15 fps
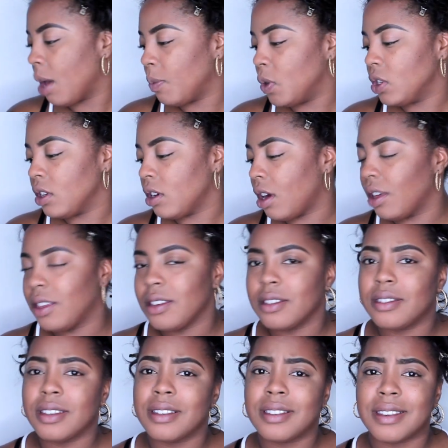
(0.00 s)
I'm using all
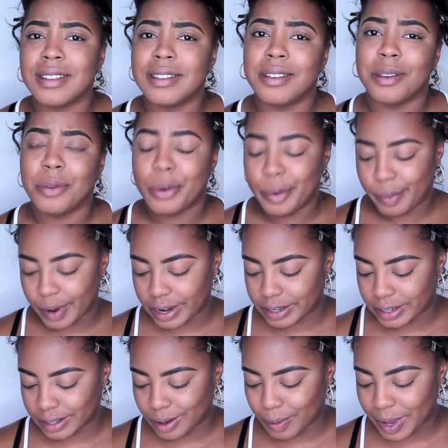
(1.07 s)
these discontinued
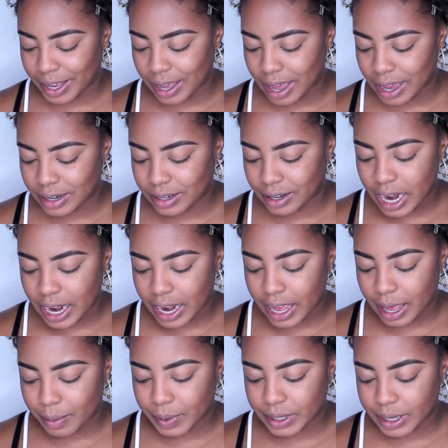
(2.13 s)
brushes. Oh my gosh. All right,
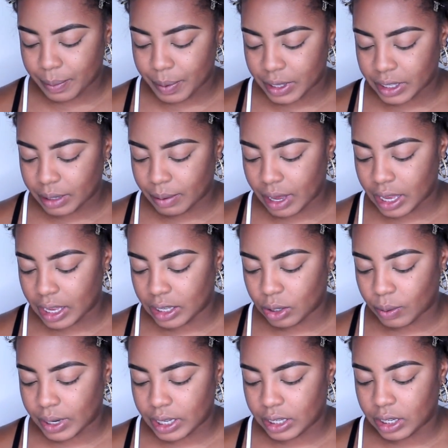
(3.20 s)
I'm gonna dip into my
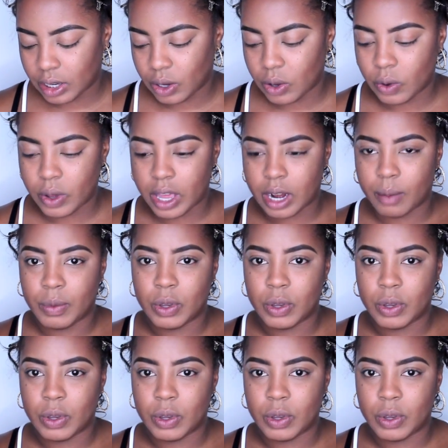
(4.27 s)
E22 and